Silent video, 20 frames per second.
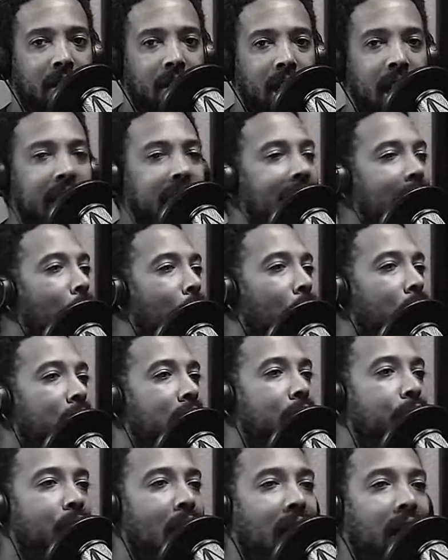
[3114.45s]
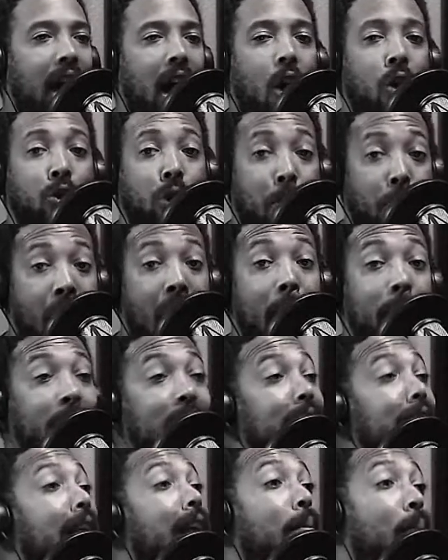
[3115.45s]
And then when he found out I owned the
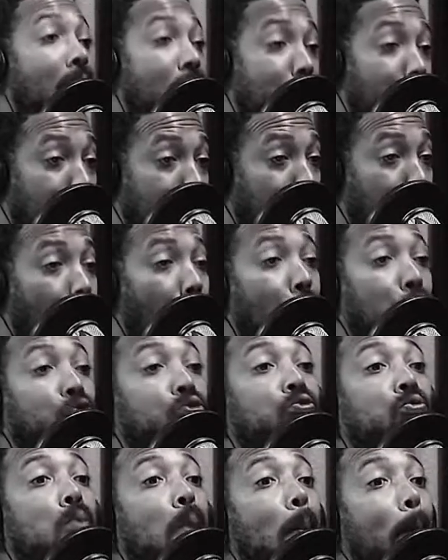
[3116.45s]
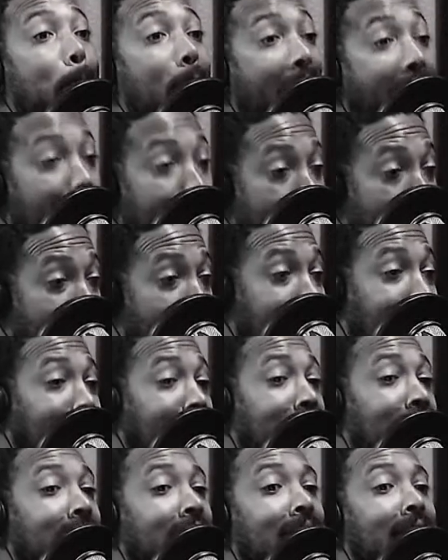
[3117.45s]
property, then the motherfucker started
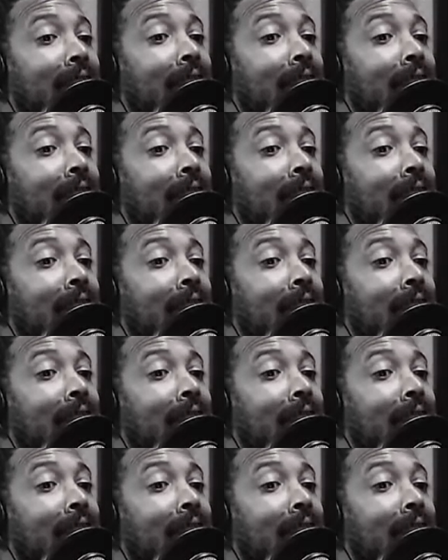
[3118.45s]
backpedaling